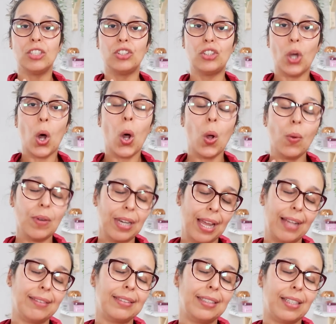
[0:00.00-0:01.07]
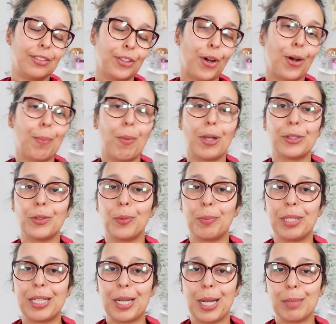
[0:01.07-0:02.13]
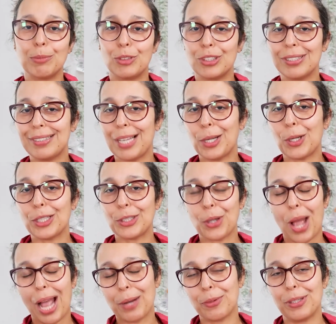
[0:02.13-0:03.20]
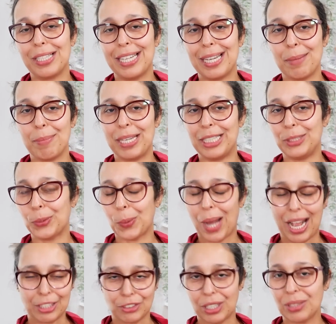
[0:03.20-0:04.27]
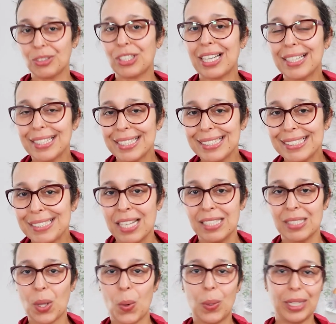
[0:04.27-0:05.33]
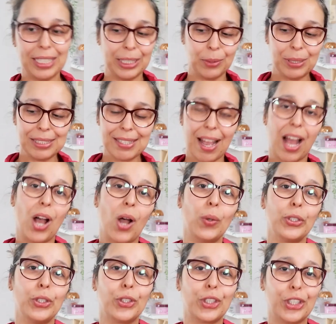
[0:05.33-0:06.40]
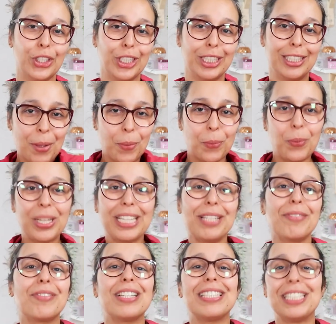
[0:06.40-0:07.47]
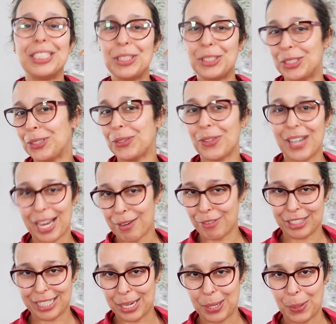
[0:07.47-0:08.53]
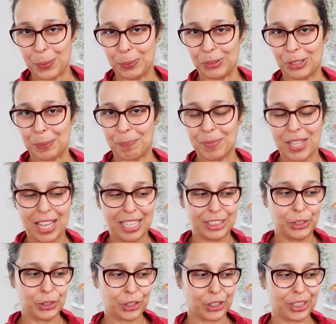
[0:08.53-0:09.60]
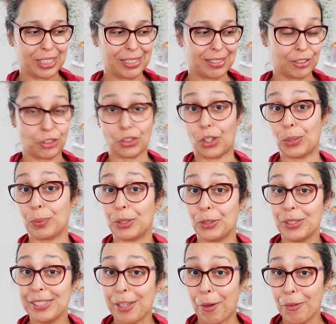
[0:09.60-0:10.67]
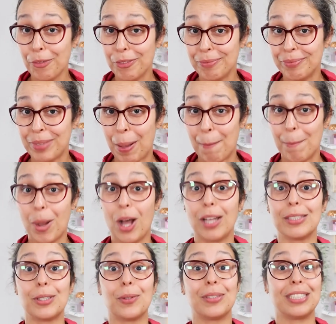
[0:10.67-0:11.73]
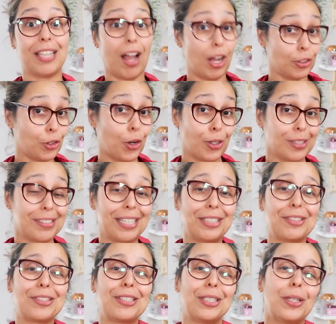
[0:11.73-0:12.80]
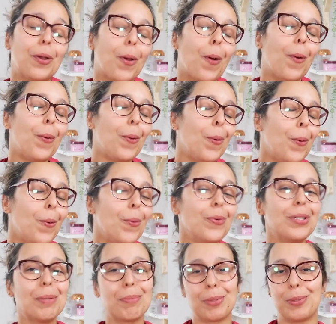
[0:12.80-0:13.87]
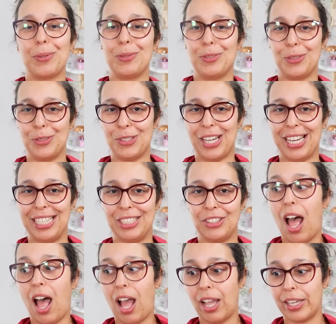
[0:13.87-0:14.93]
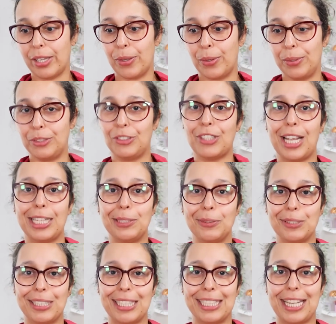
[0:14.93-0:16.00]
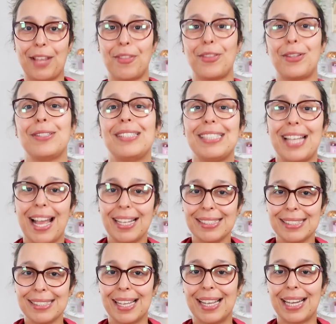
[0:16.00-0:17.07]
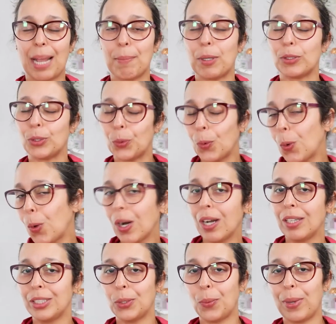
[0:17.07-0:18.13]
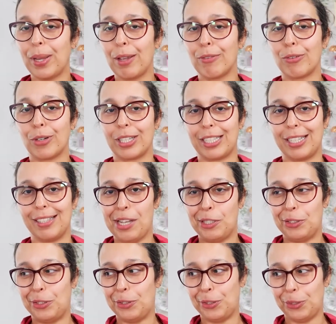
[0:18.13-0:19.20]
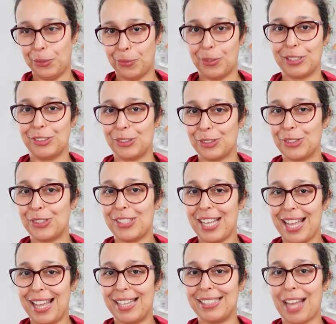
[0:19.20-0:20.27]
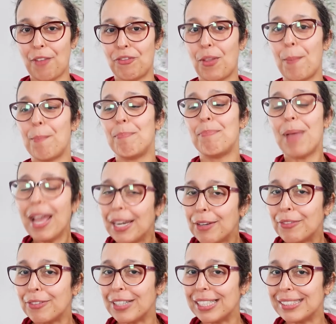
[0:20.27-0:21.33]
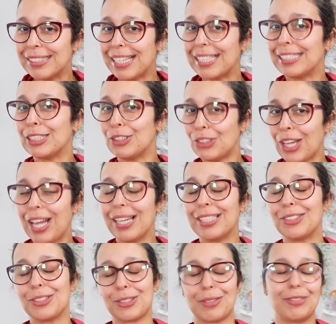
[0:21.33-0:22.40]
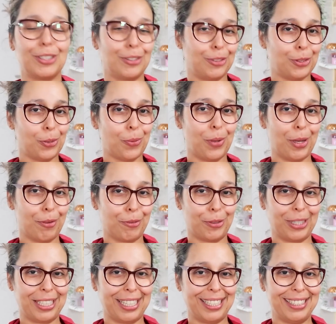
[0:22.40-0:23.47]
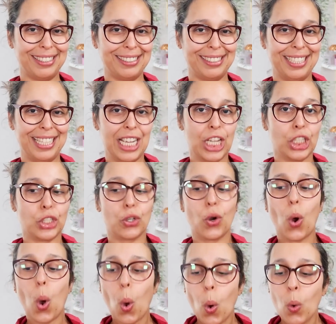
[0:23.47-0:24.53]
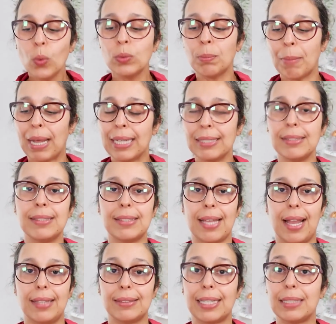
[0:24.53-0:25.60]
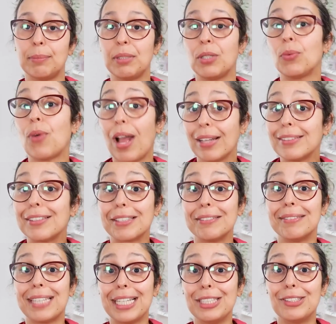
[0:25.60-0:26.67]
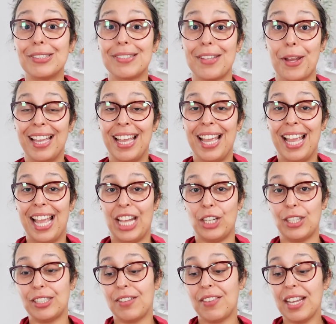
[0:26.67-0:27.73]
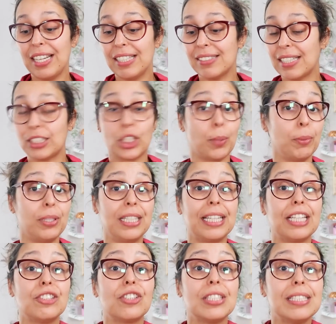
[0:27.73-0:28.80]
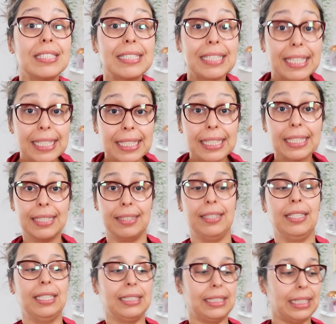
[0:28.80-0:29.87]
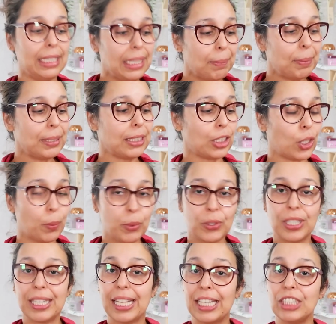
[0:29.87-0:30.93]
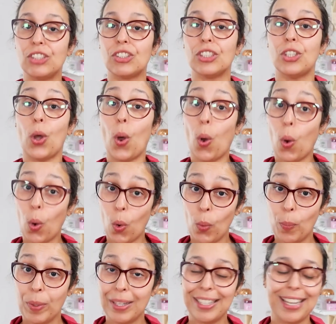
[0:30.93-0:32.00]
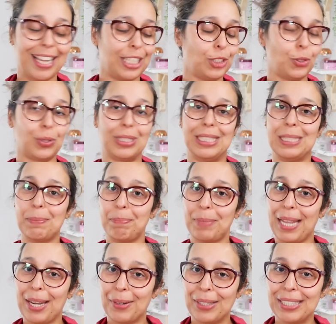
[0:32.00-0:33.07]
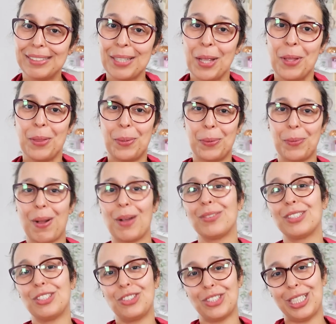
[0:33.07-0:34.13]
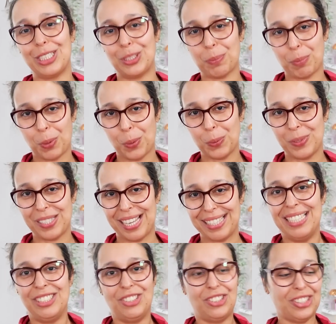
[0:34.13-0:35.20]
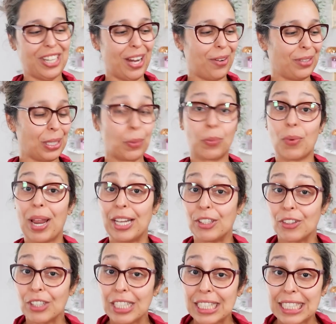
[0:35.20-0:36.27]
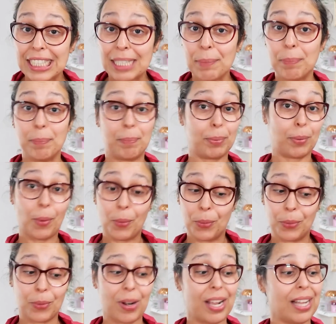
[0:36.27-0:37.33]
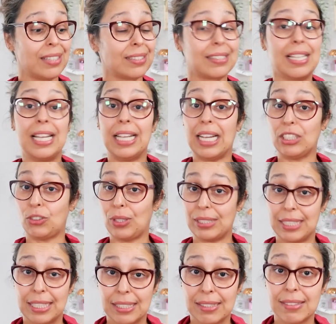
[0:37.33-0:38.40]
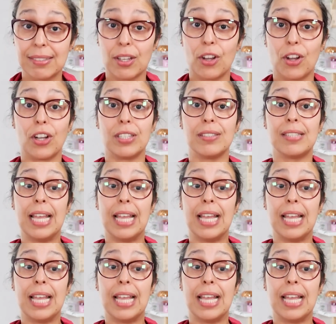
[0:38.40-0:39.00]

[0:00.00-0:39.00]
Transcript: Don't let the ADKAR model become just another acronym in your agile checklist. So here is how you could weave it into your everyday coaching. You could start with yourself, model the ADKAR stages in your own approach to change. Are you genuinely enthusiastic about your new way of working? Do you understand the benefits and the challenges of this new way of working? Your own mindset can be rather contagious there. Another thing is that communication is key. keeping the communication open and transparent throughout the change process, sharing regularly progress, addressing concerns,